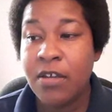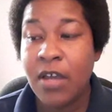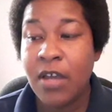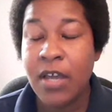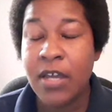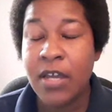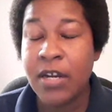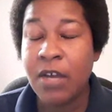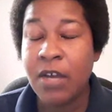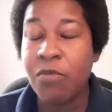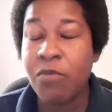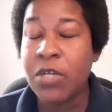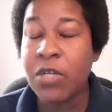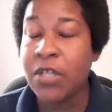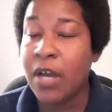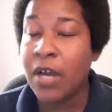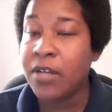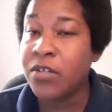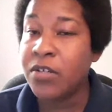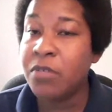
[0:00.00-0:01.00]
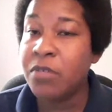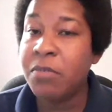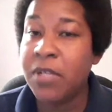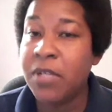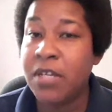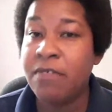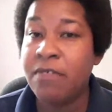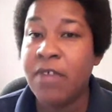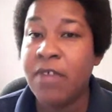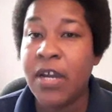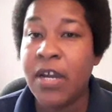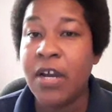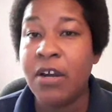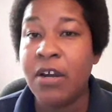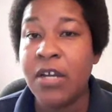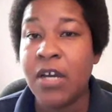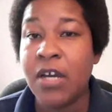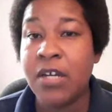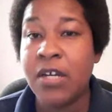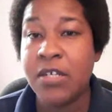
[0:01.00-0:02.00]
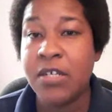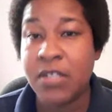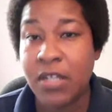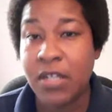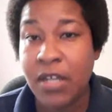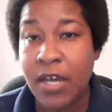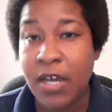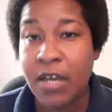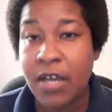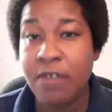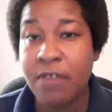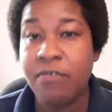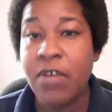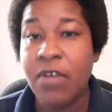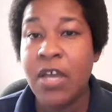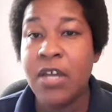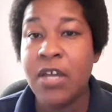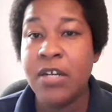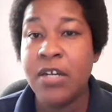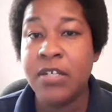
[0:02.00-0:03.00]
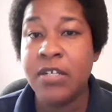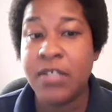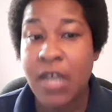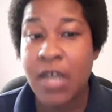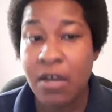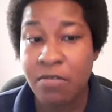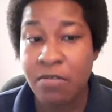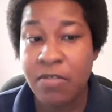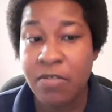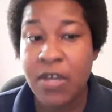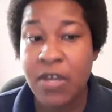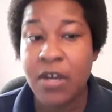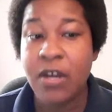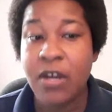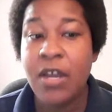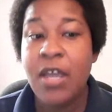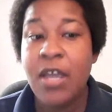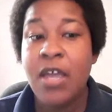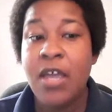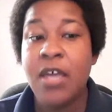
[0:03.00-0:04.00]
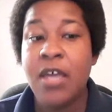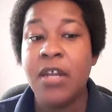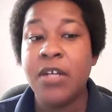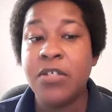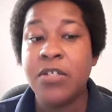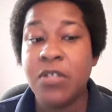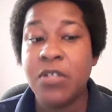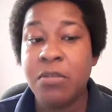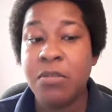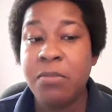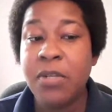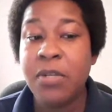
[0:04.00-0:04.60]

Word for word: and we, I do believe that Arianna is alive and is out there, and I do mm-hmm.